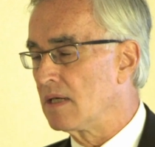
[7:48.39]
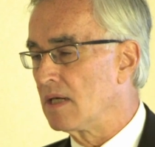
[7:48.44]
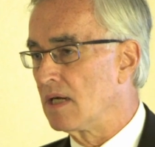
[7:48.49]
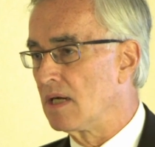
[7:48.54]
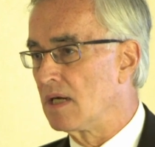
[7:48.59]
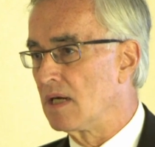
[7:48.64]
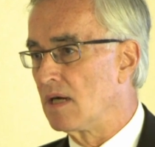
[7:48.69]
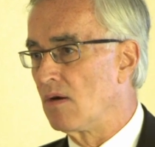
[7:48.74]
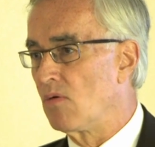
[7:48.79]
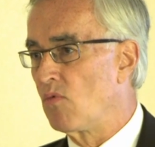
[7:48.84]

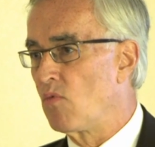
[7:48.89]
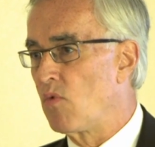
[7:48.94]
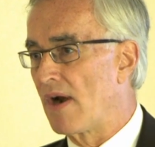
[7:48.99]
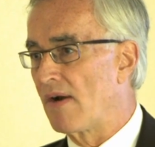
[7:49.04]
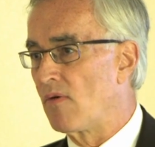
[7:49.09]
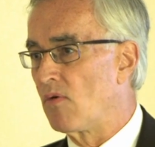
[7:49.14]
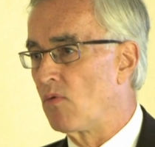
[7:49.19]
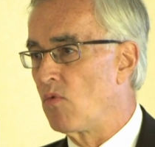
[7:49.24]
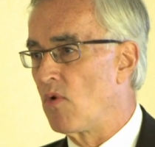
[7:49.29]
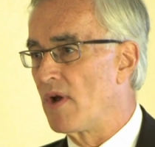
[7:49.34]

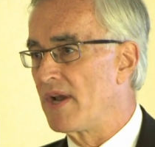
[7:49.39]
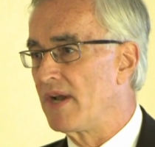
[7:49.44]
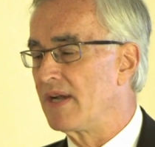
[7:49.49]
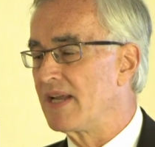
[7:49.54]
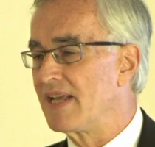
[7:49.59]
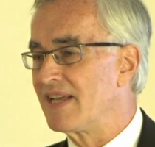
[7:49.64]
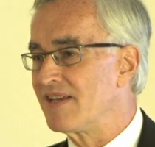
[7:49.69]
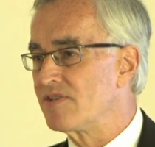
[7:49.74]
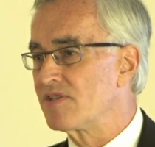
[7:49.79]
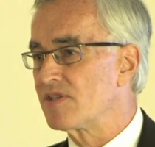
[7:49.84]
what
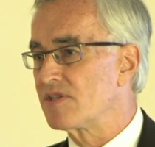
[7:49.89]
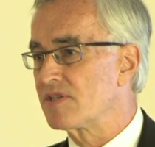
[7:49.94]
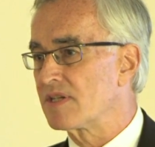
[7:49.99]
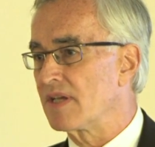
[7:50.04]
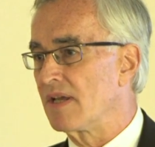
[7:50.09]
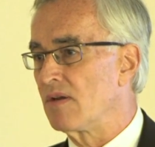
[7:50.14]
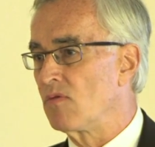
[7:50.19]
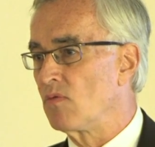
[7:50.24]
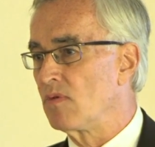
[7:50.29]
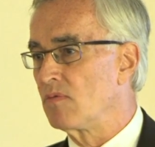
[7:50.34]
it
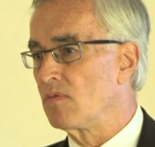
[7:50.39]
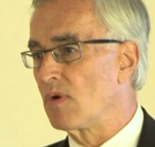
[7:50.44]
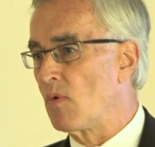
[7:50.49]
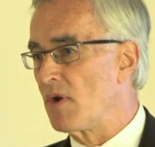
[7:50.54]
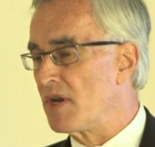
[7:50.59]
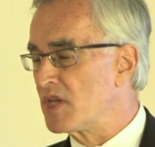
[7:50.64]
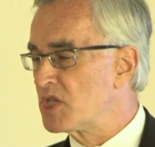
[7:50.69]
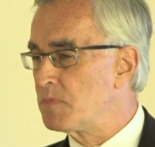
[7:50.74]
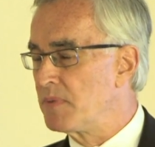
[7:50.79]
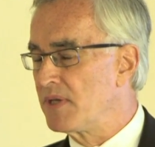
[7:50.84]
is and
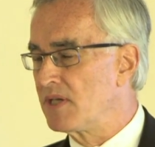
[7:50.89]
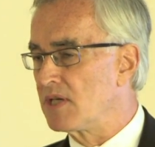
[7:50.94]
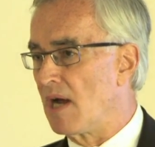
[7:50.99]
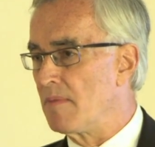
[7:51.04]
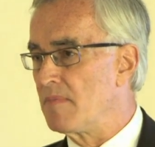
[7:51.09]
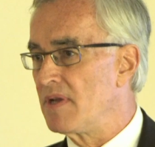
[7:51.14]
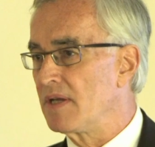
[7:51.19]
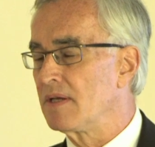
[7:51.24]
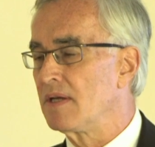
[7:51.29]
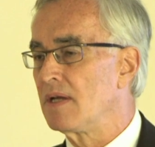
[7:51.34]
what it's
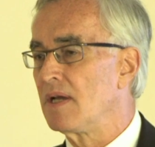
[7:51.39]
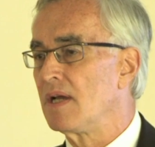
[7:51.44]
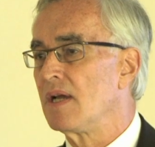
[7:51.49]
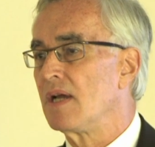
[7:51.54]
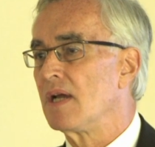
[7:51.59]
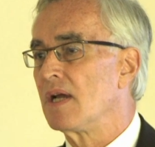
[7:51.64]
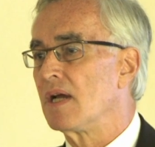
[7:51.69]
becoming.